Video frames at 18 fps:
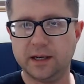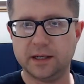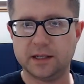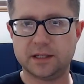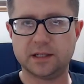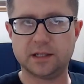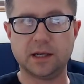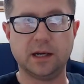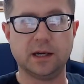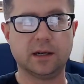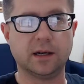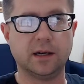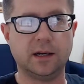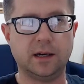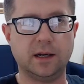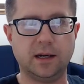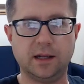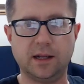It's like
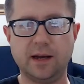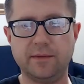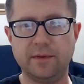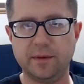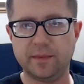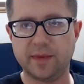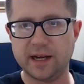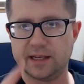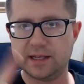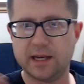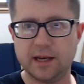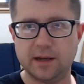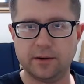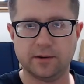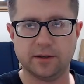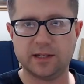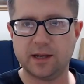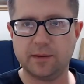11 by
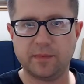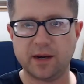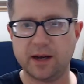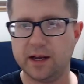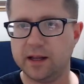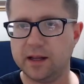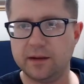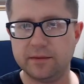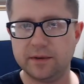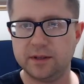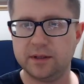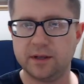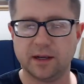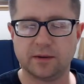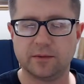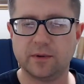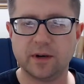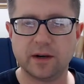10 or 10 by 11,
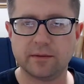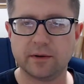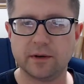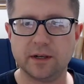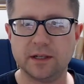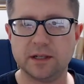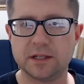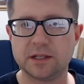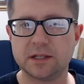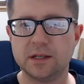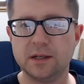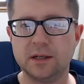like whatever it is.